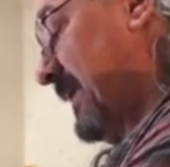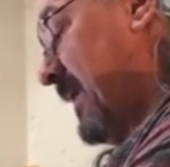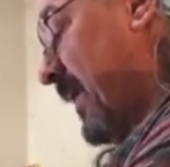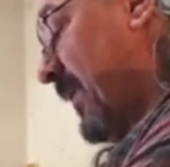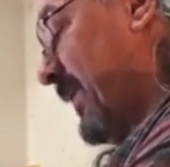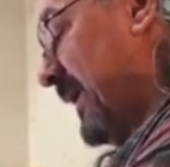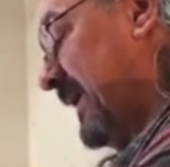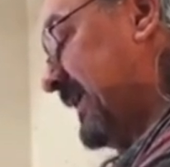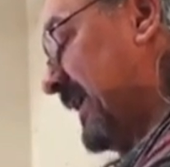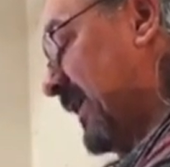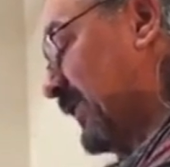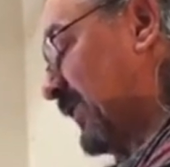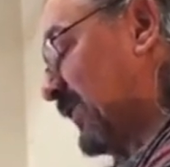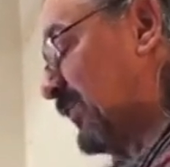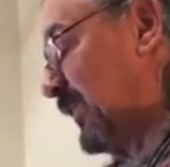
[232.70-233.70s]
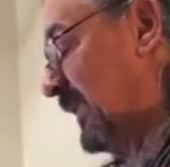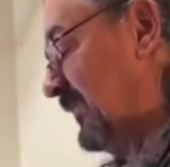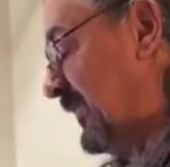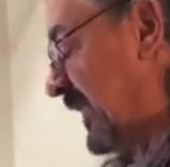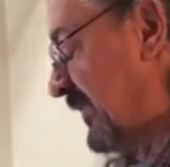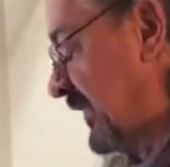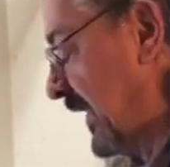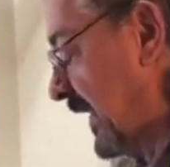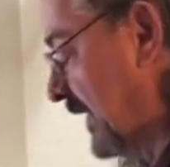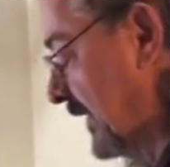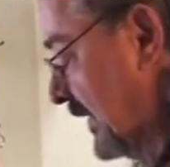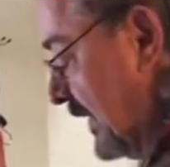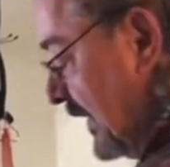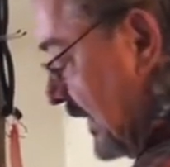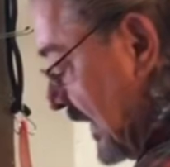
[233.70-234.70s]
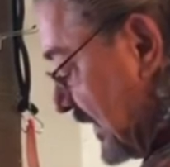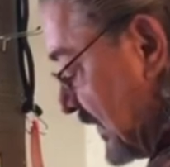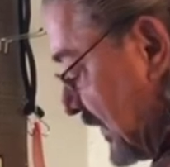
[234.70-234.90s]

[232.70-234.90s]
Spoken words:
here. Already down to 350, that's